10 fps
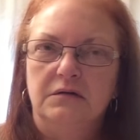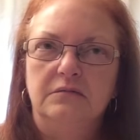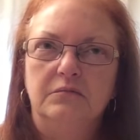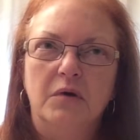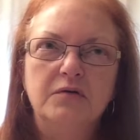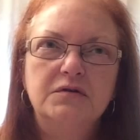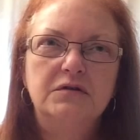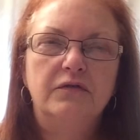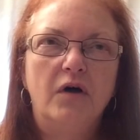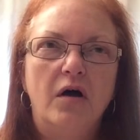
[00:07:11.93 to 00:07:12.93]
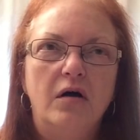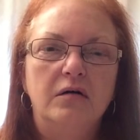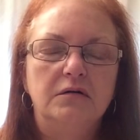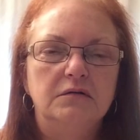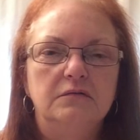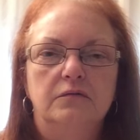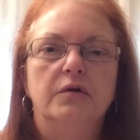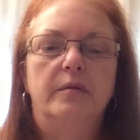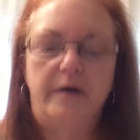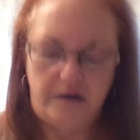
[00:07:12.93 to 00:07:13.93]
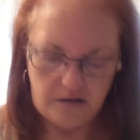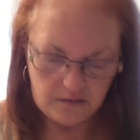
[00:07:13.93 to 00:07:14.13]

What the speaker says: most of all, worry about it,